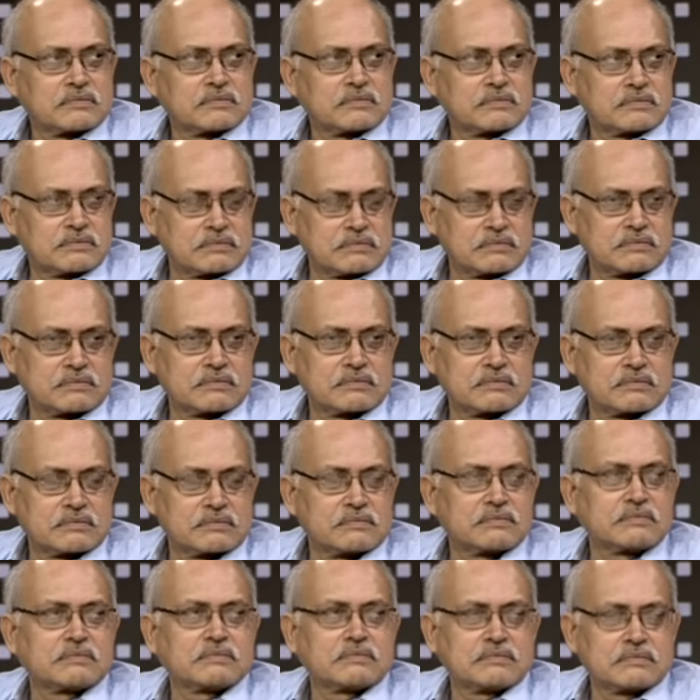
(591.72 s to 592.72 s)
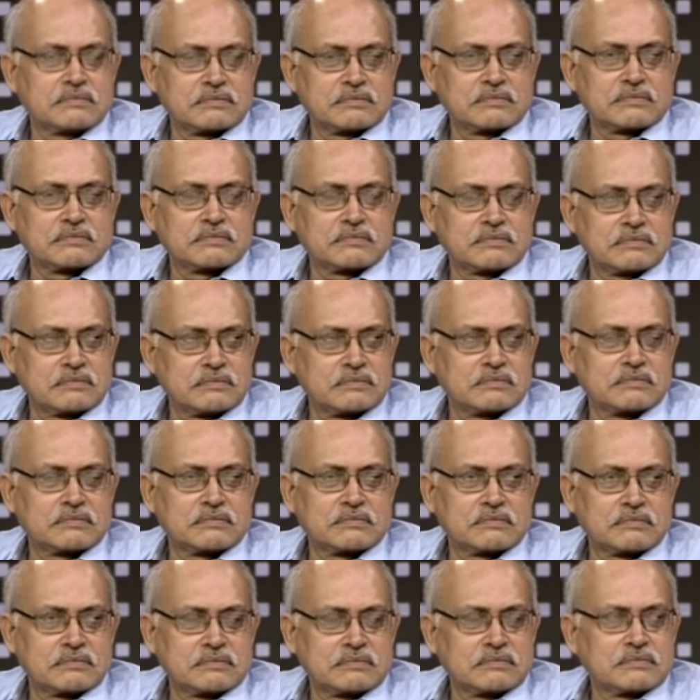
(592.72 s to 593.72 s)

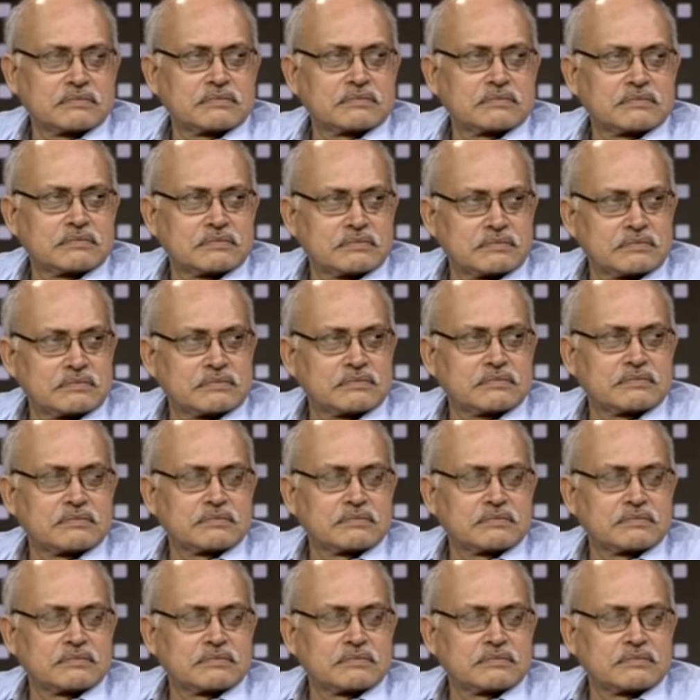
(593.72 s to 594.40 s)
(silent)